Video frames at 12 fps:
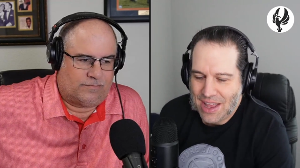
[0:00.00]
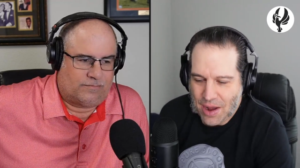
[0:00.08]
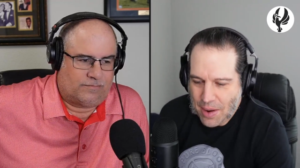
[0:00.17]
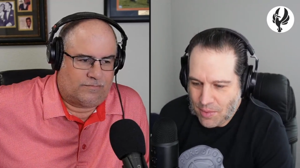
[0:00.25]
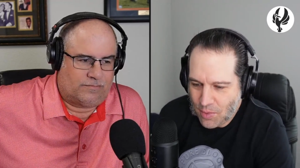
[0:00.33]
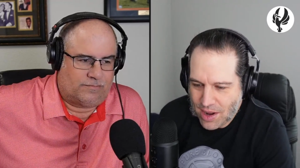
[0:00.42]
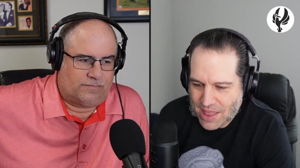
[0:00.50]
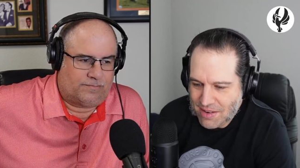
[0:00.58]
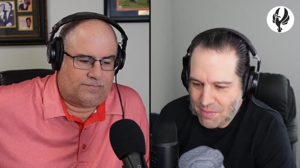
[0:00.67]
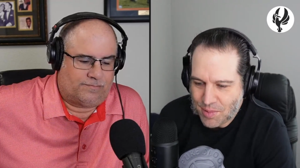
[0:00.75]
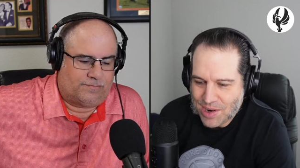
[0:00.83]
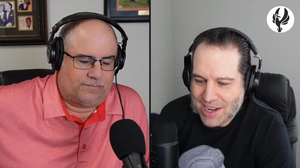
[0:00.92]
Speaker 1: I mean, what are they
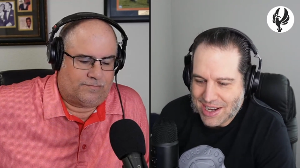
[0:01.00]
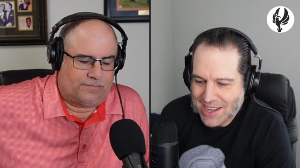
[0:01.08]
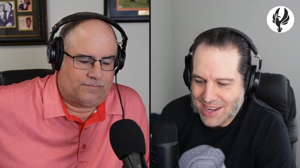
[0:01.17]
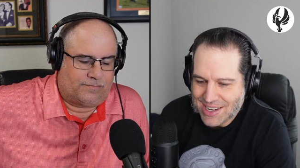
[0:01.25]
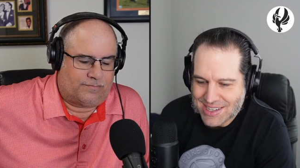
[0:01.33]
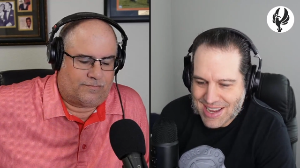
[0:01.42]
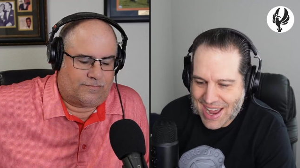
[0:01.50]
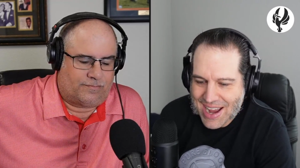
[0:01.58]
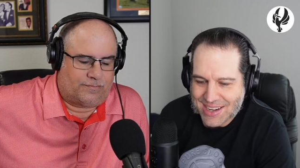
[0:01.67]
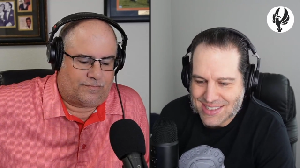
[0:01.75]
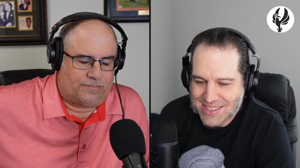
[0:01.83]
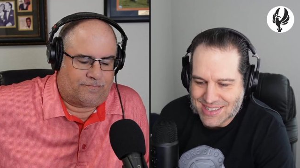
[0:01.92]
even bringing in in
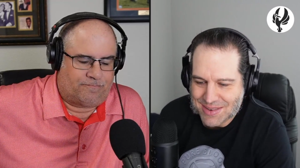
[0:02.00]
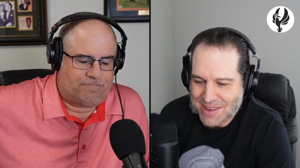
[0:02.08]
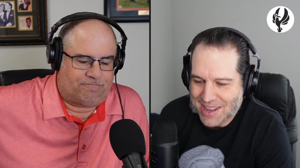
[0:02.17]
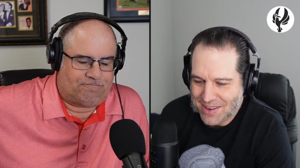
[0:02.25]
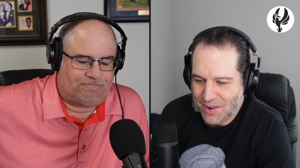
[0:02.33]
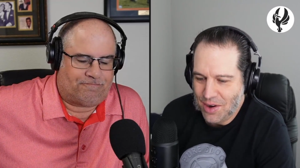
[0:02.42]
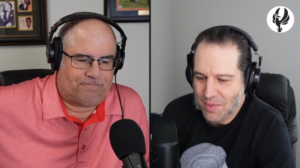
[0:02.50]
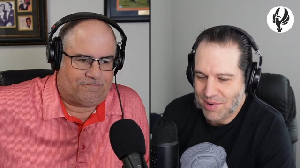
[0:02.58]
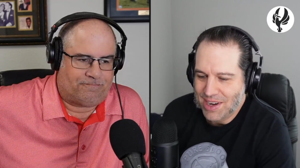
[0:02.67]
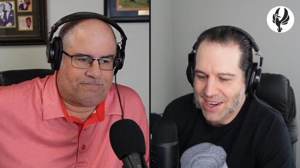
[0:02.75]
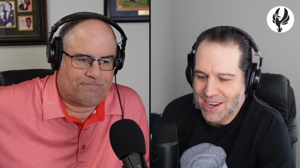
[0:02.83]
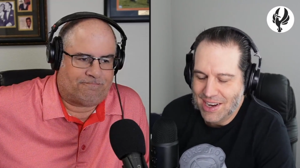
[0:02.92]
taxes? I mean, they're only
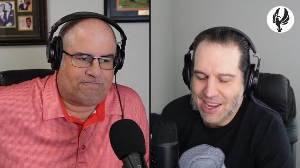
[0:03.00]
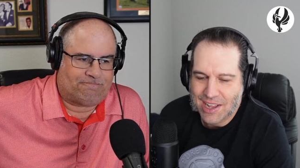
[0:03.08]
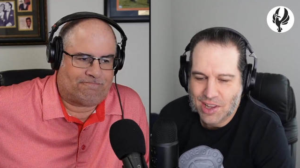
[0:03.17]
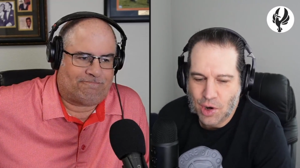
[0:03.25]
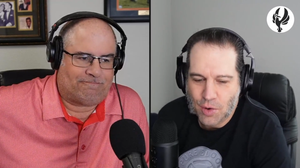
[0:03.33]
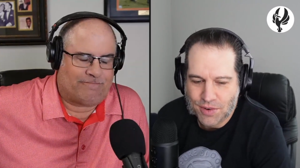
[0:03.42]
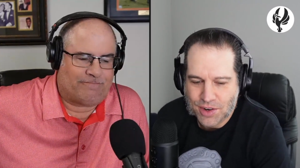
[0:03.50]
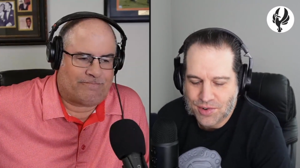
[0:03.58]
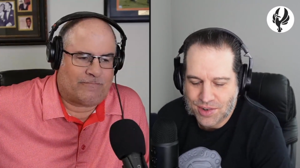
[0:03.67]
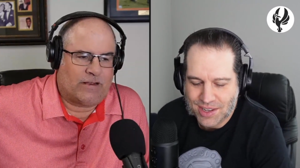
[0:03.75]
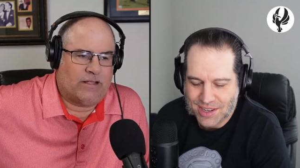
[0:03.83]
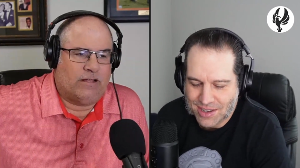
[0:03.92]
bringing in like a little over a
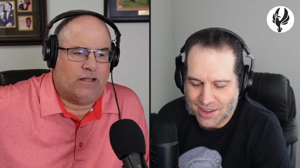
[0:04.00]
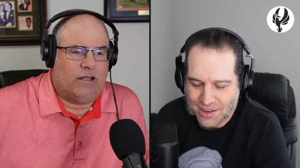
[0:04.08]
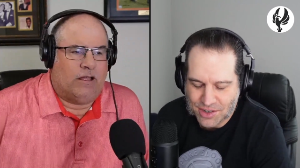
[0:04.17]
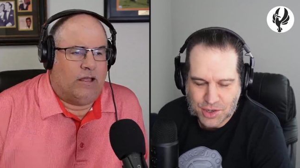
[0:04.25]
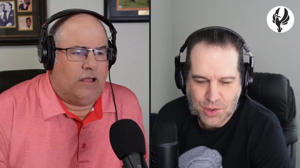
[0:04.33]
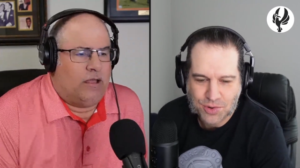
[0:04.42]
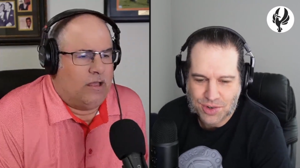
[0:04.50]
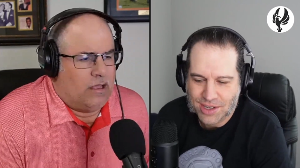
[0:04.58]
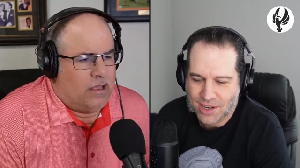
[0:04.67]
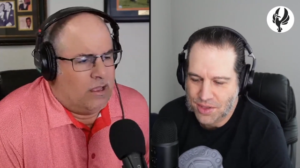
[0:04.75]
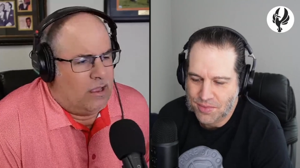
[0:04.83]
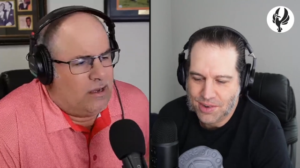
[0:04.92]
trillion dollars, or two
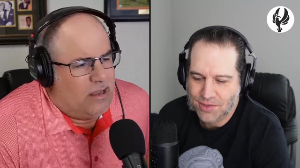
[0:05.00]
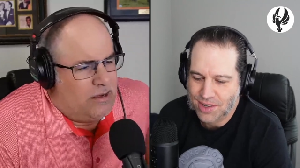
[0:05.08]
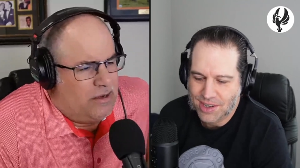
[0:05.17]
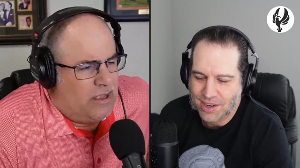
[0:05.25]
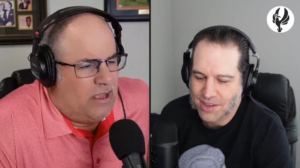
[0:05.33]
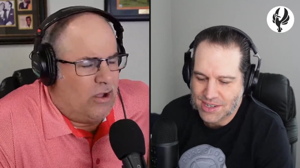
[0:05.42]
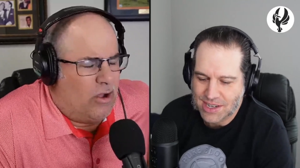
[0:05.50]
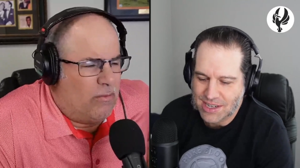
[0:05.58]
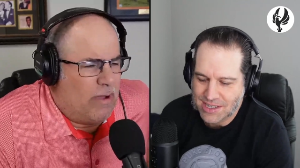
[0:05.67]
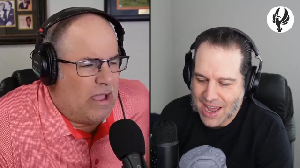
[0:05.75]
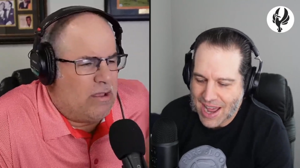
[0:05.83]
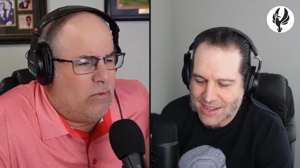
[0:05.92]
trillion, three trillion dollars. No,
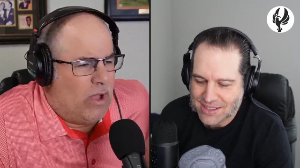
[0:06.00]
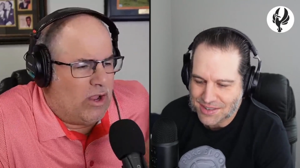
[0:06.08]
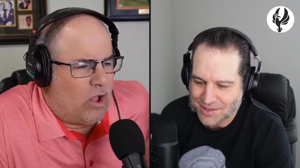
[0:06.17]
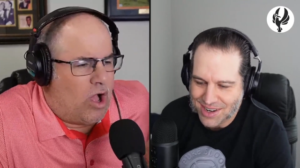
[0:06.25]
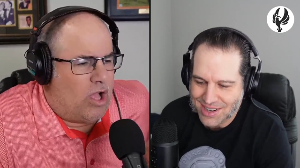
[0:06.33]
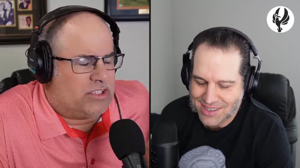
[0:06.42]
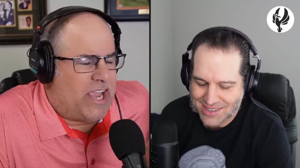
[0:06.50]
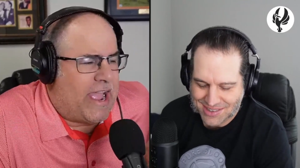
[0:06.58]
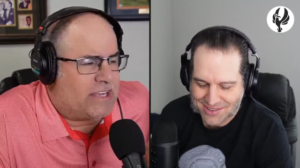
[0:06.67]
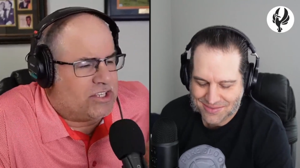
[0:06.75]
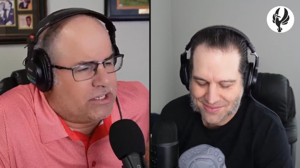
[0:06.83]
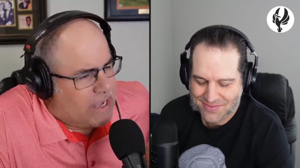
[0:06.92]
Speaker 2: but taxes, well, right? all
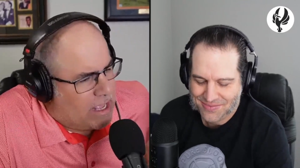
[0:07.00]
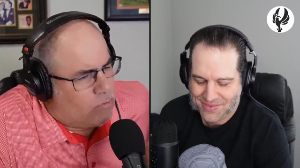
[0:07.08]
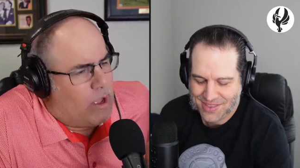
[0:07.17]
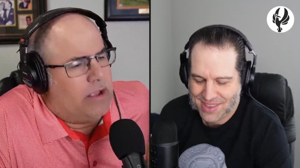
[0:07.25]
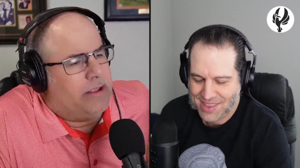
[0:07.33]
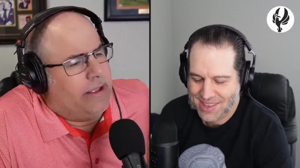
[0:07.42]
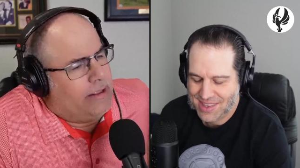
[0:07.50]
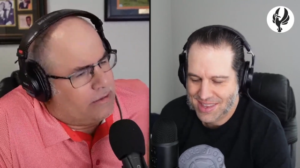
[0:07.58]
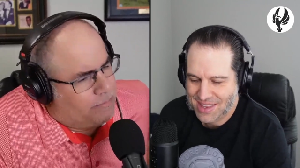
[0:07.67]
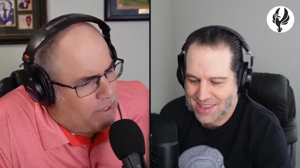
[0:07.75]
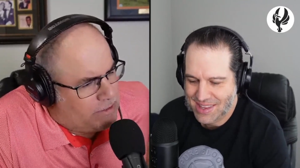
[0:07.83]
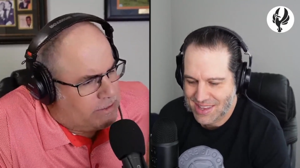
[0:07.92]
taxes. God, well,
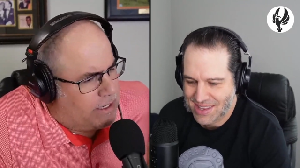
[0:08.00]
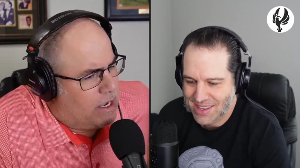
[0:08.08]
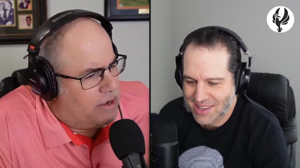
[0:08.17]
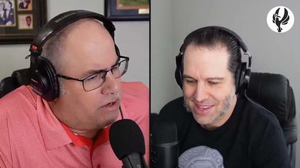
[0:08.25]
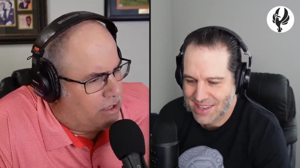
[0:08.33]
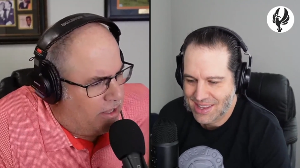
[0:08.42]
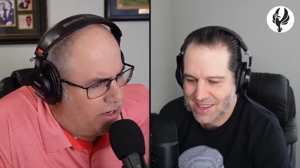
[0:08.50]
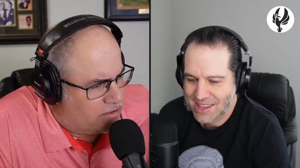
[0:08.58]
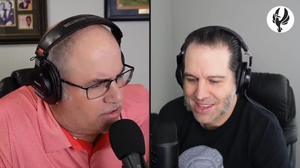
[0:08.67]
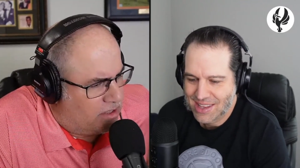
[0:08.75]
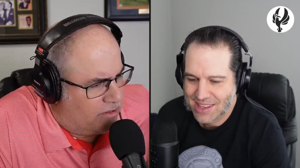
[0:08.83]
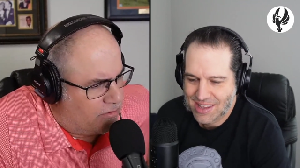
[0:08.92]
it depends on how you
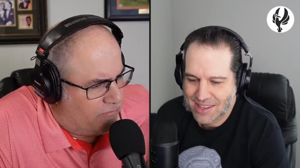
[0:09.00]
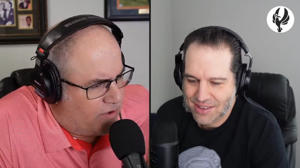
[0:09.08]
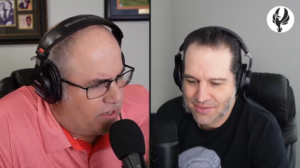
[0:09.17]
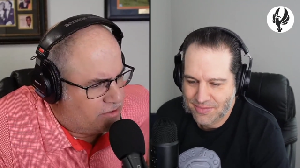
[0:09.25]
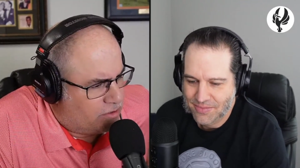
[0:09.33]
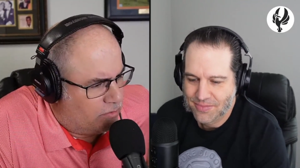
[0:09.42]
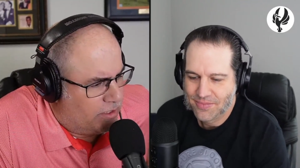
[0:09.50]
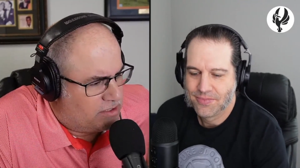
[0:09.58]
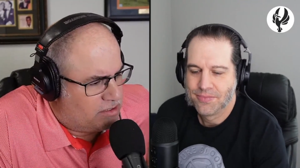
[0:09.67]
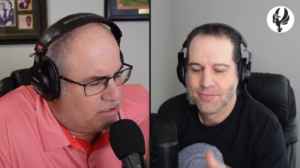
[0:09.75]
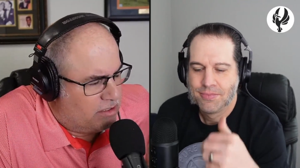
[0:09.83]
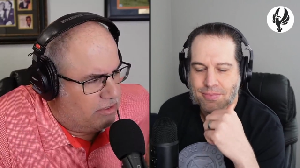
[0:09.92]
clar- clarify. So
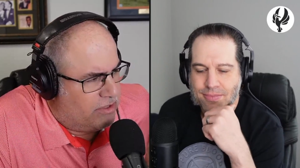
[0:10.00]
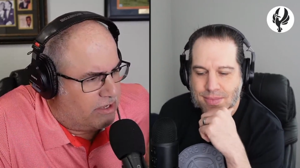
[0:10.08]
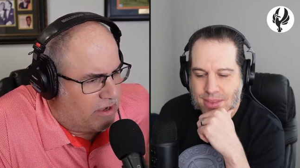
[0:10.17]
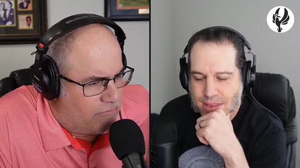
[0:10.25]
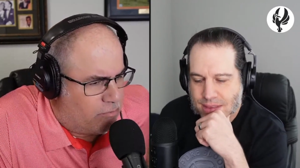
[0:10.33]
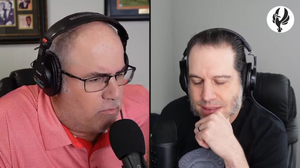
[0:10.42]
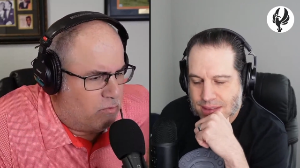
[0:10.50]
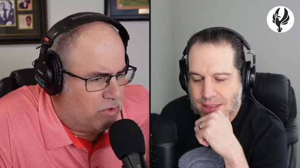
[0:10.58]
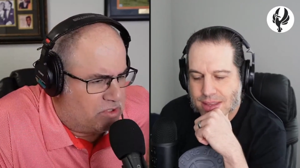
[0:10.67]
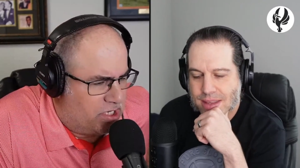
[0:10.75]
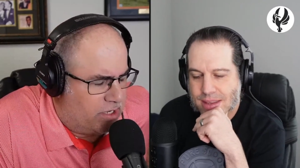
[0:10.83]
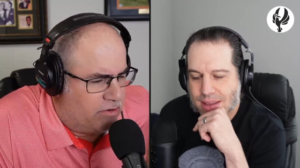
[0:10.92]
let's the, the, government
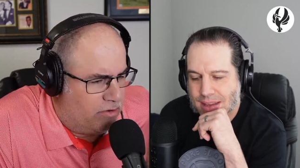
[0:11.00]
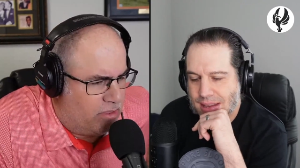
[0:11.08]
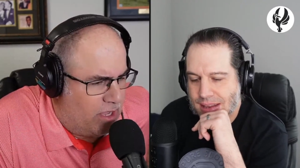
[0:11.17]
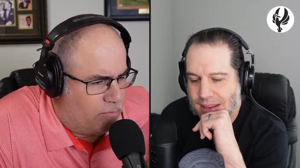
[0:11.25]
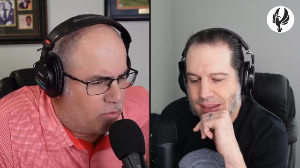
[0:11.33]
will tell you they